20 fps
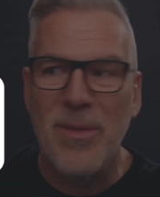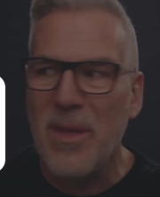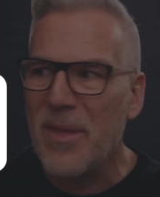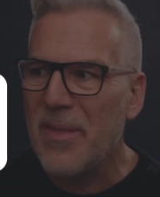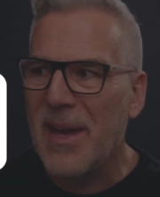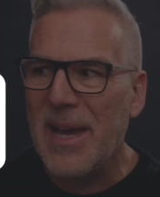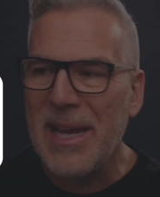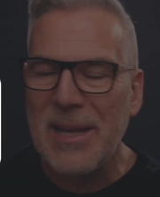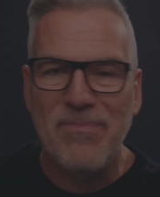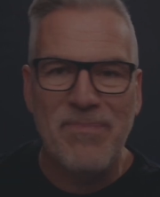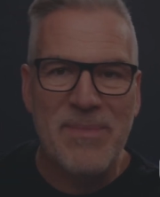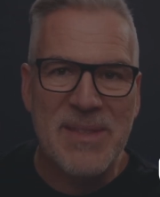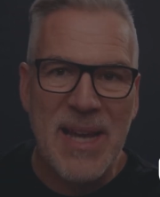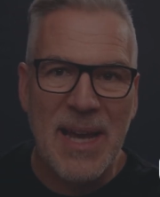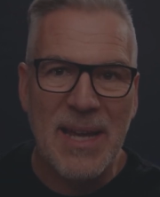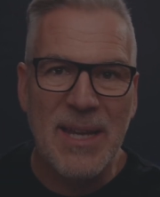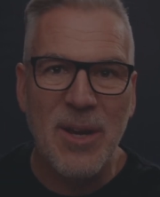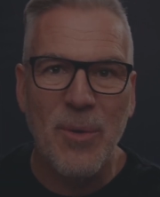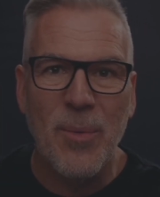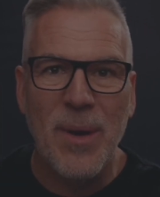that they
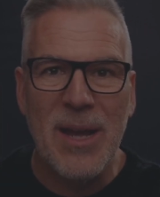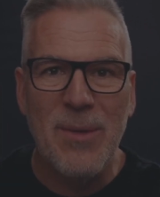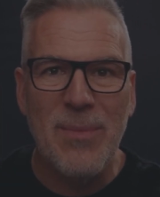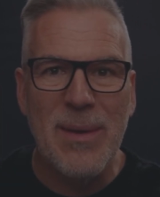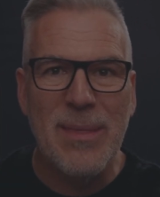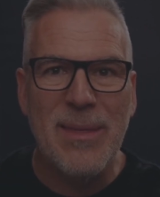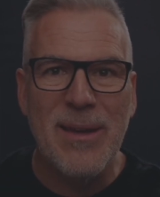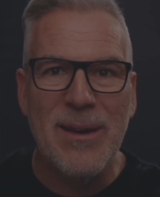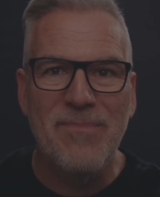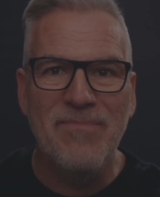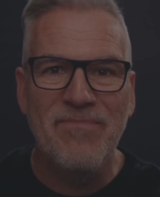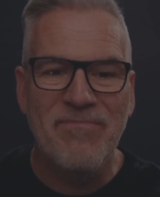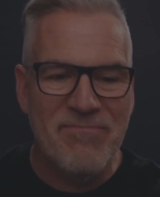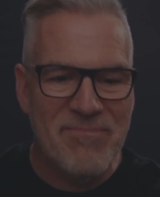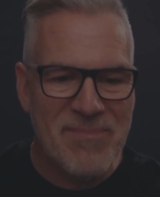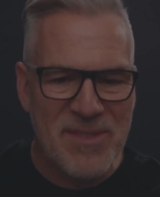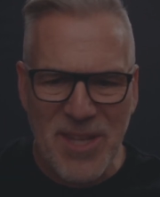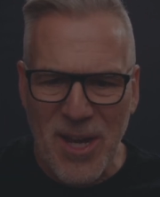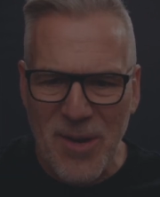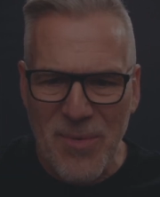take away with them.
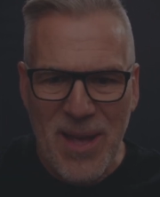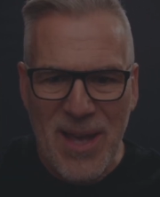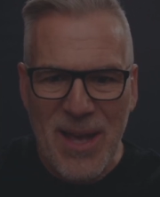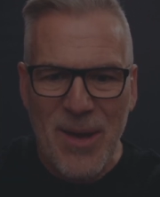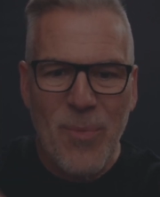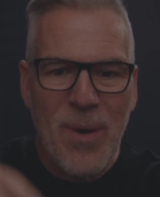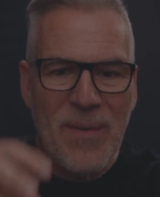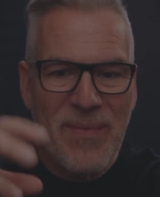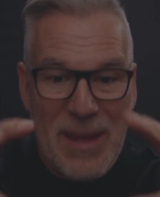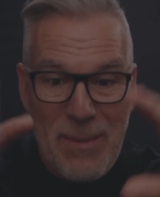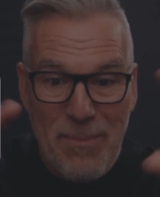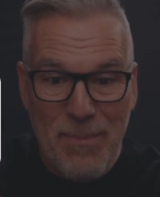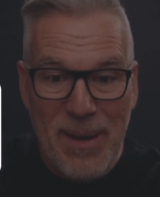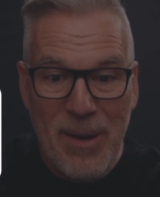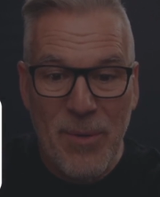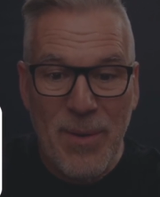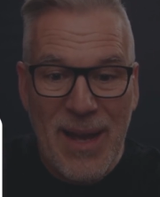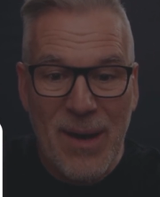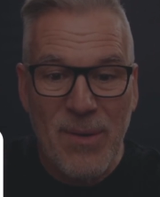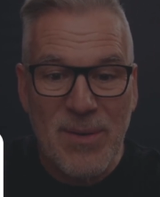So when they
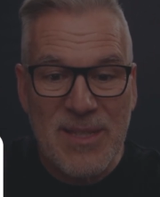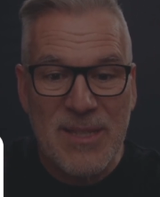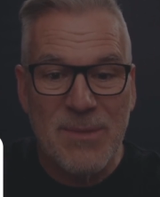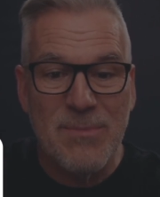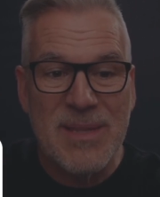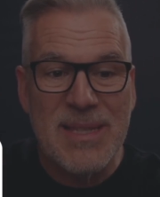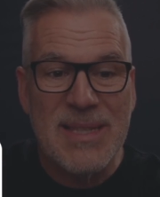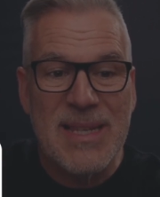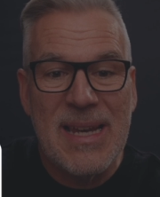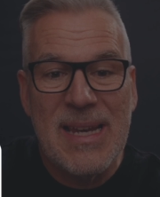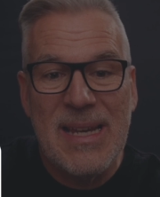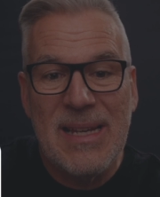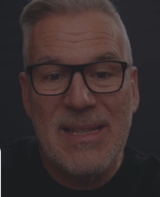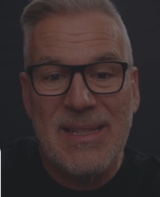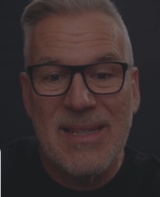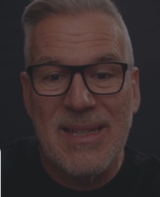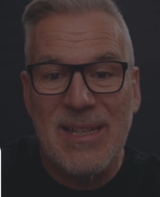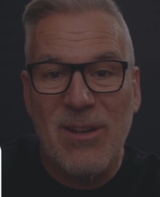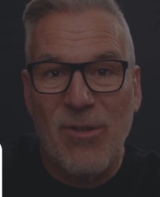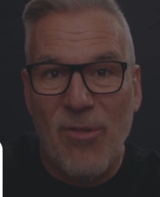build out some
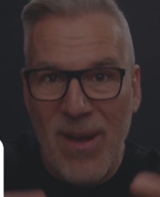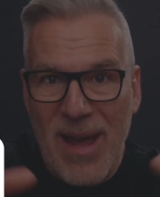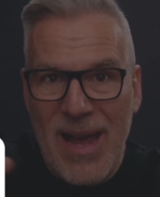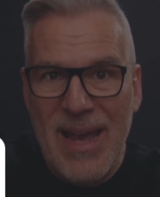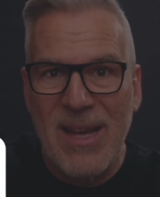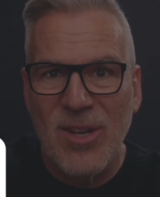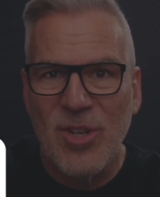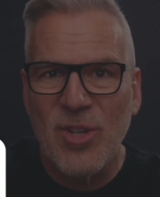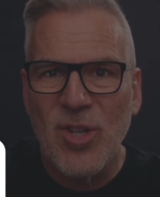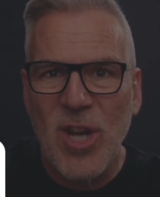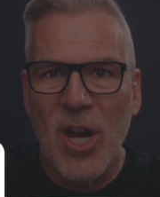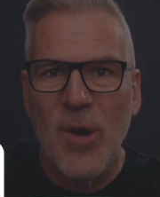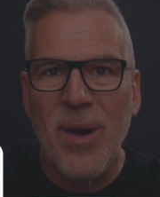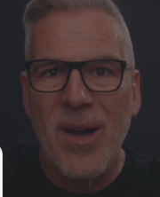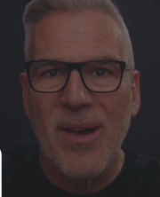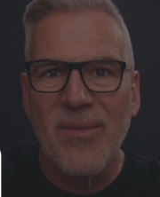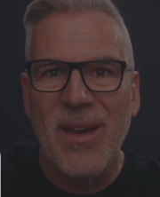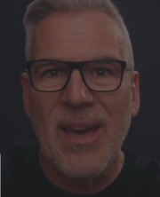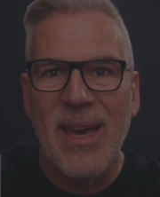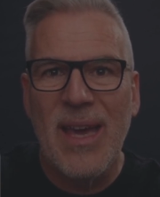scenes and create a show
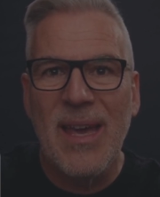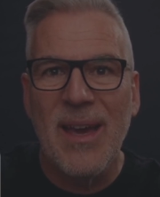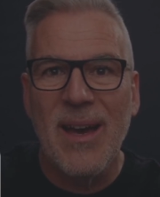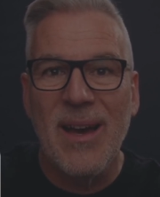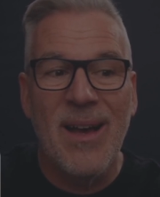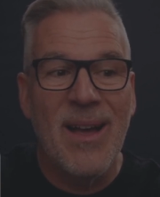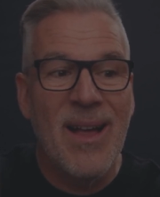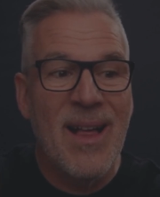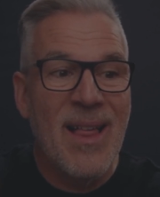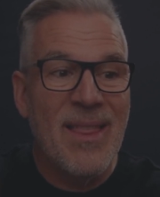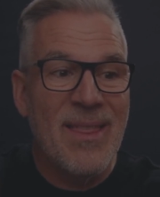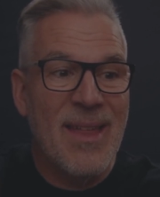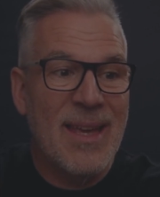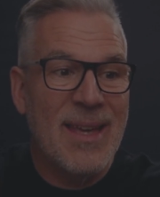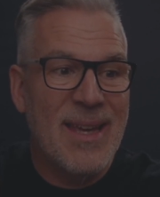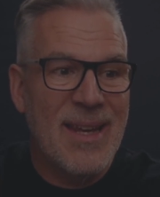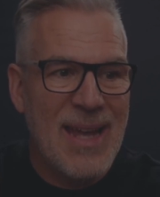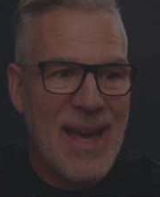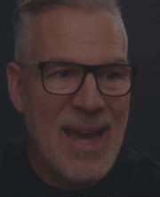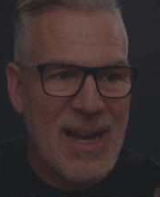over here, they
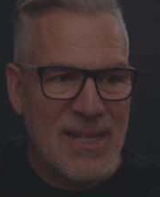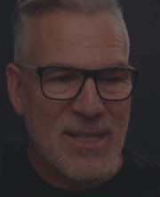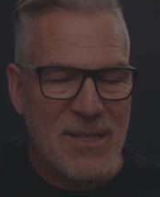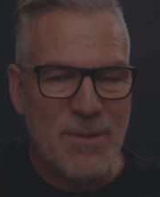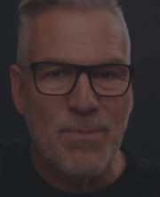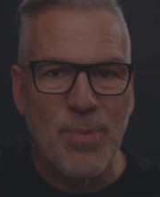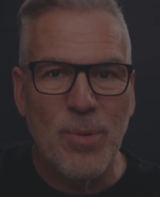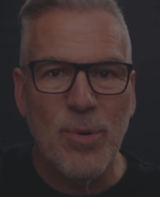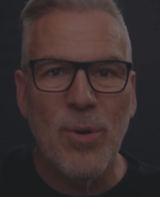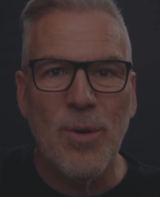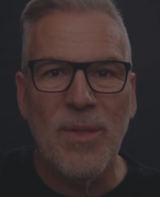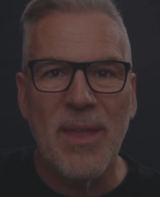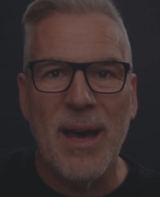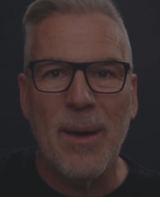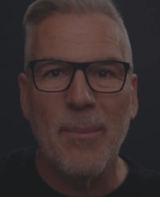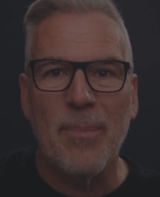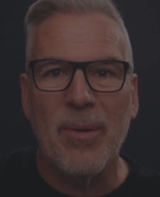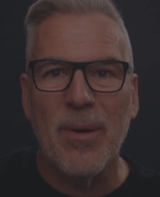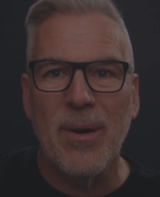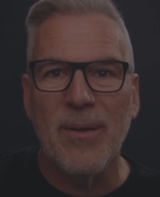can export
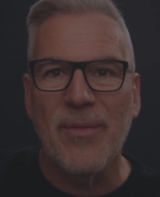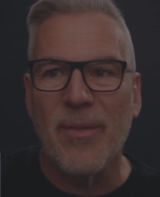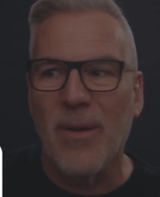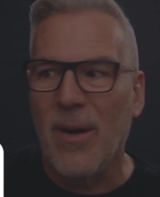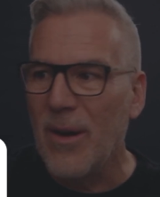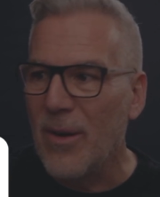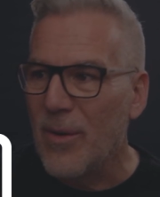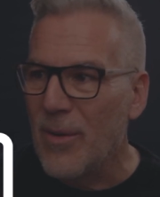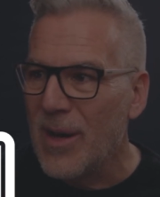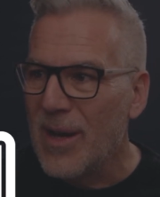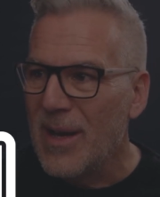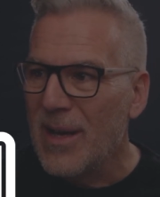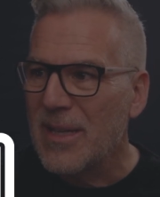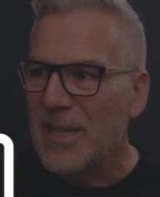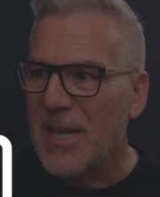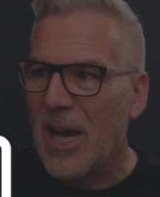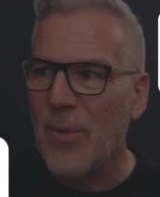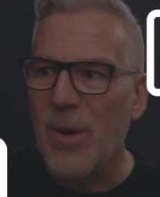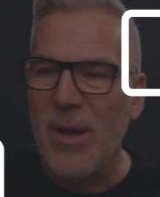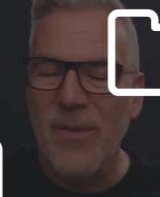that profile,
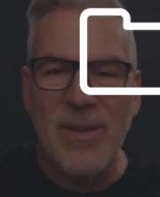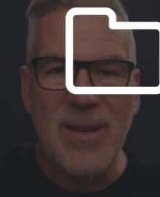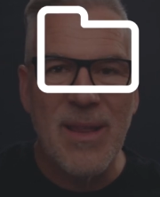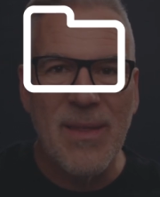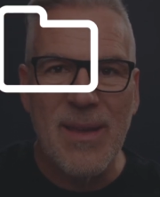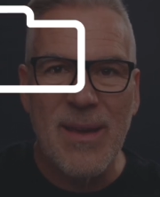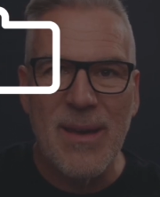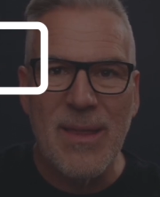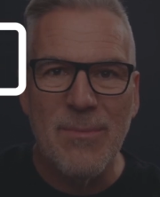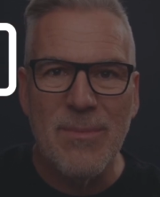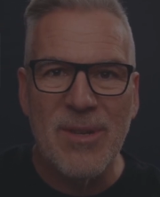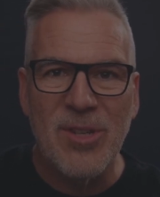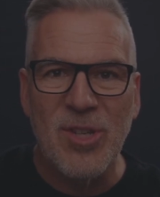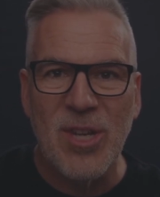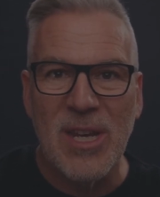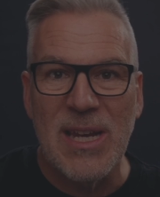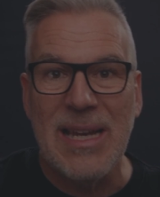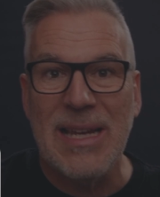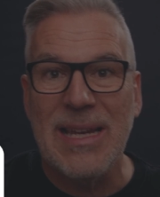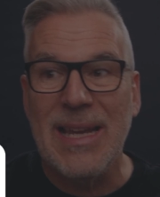go over to the other
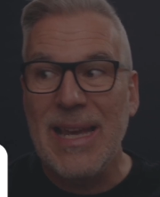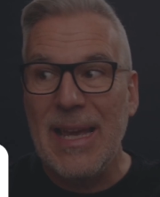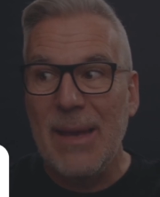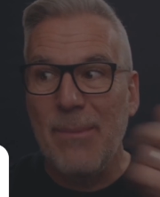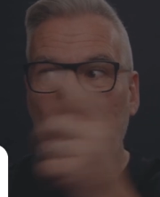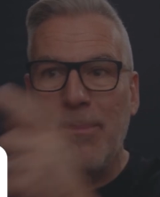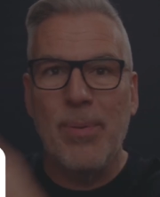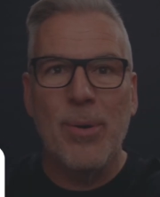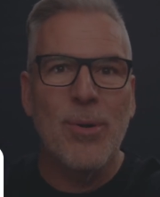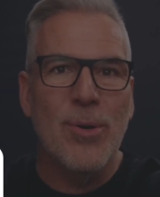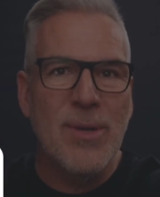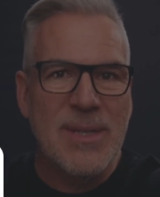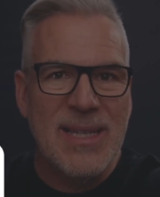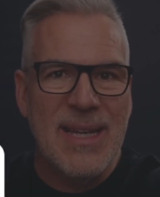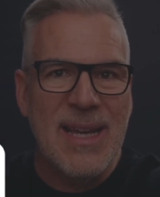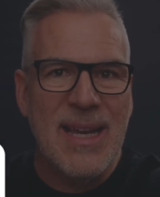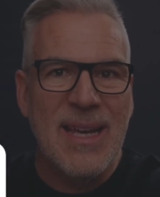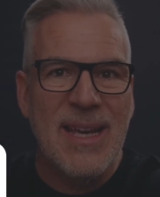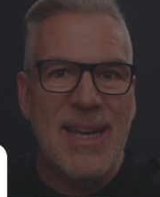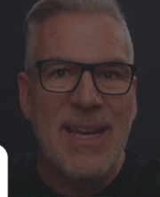machine, import
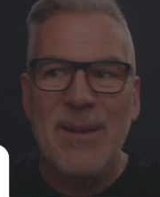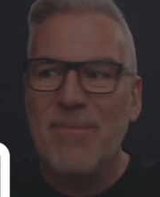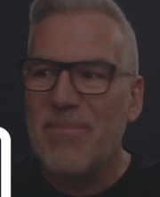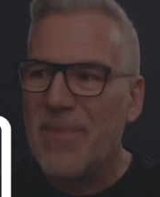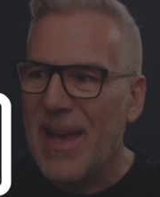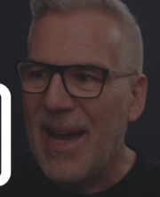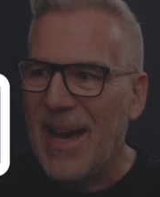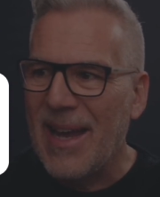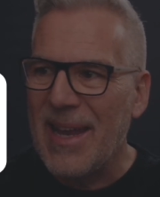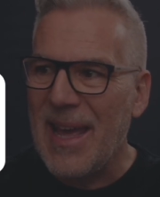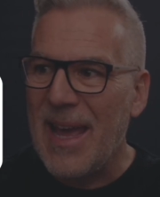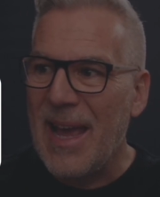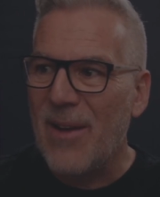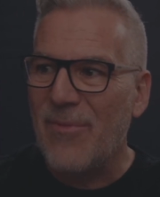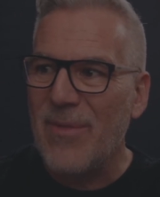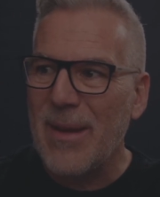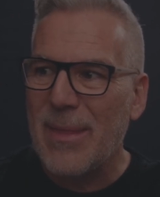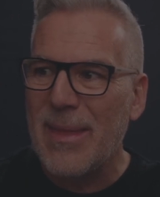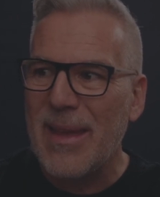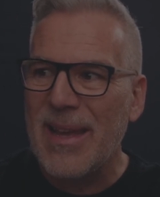it, and
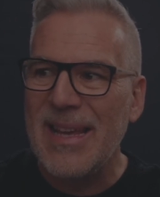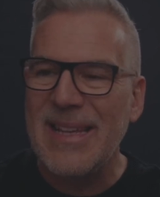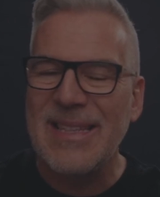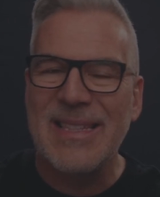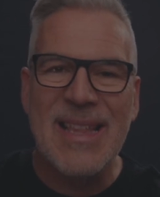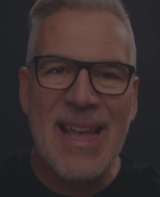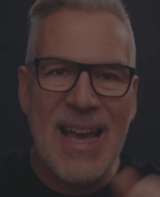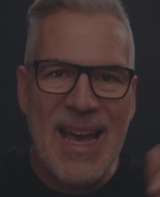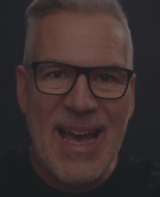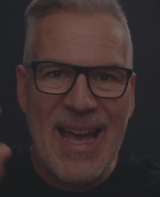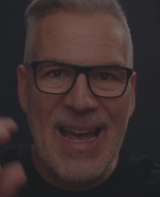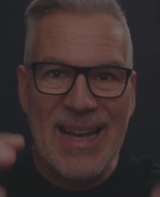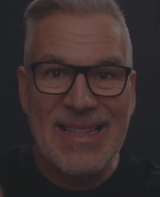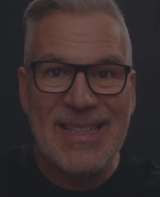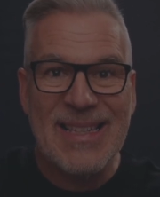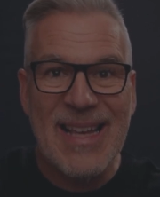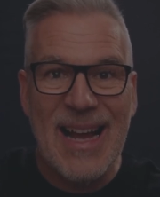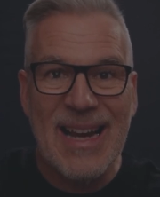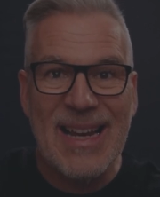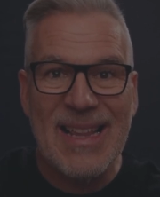everything is there
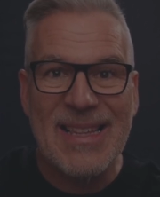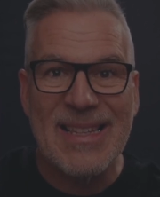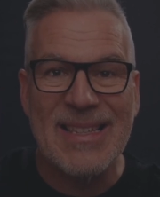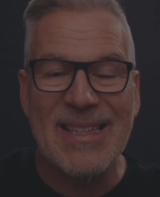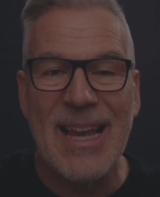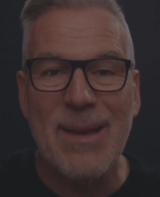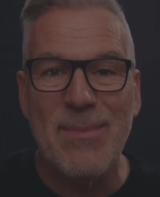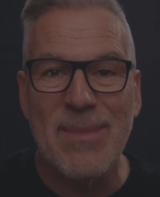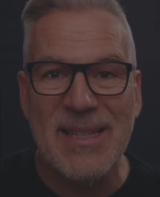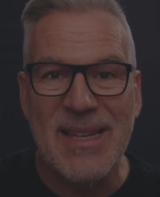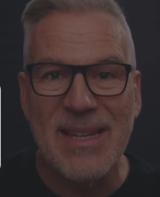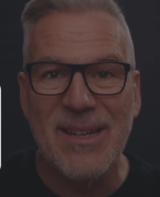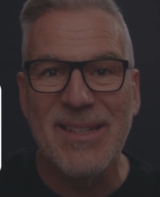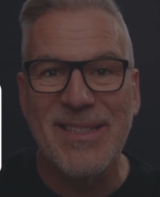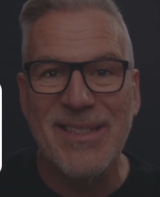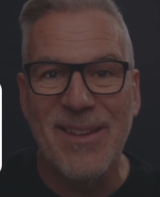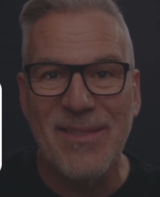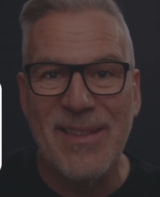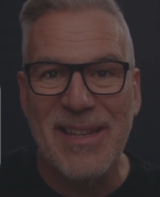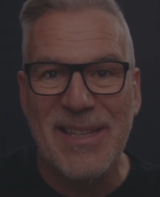exactly the same as it
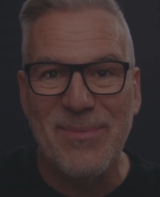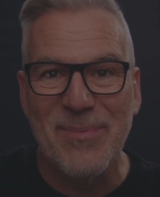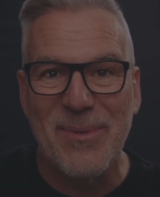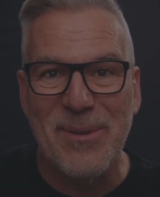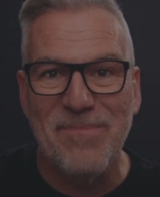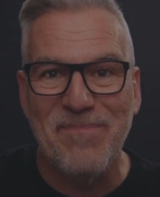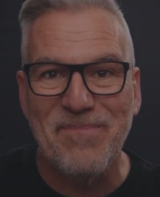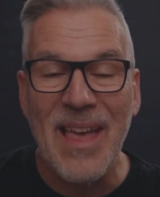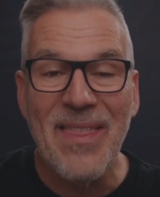is on this one.